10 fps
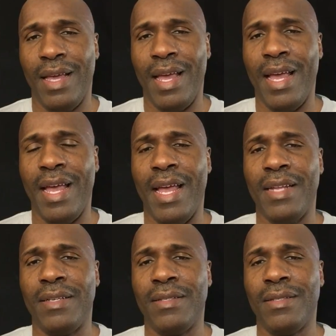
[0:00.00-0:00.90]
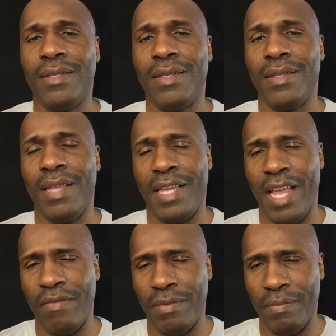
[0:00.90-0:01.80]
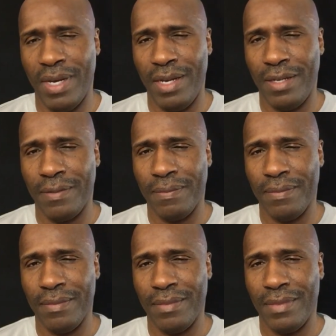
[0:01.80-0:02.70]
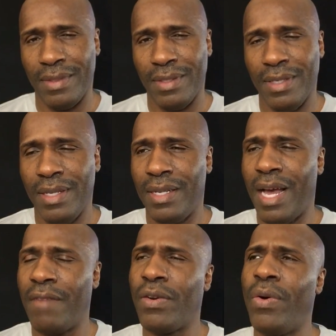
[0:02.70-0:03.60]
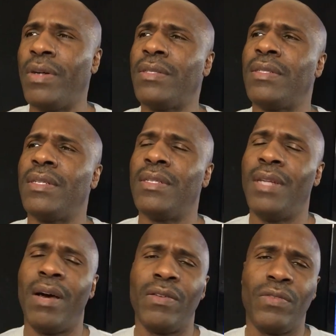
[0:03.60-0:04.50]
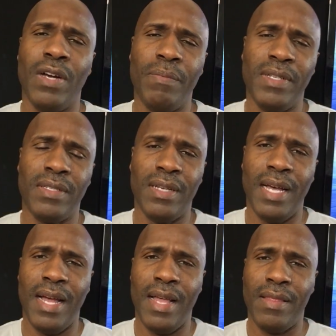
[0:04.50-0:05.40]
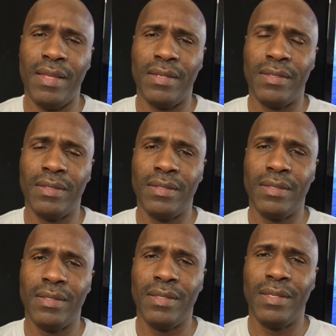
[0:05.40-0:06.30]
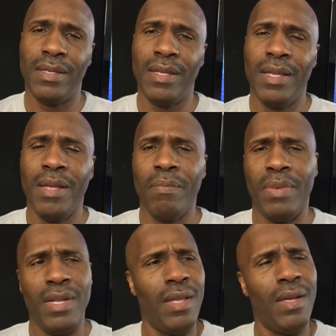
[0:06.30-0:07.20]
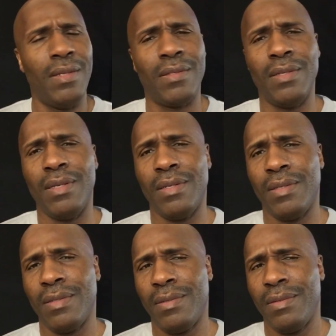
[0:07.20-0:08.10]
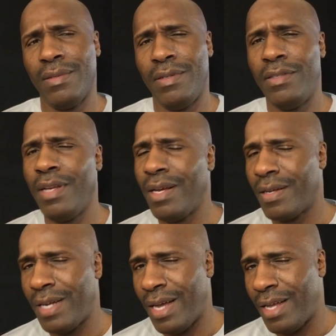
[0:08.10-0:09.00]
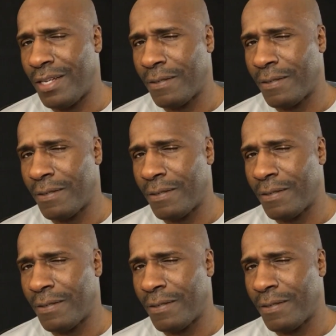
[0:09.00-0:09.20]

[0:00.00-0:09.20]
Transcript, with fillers: and they gave him the money. Now, of course, Donald Trump is denying this. But here's the juggernaut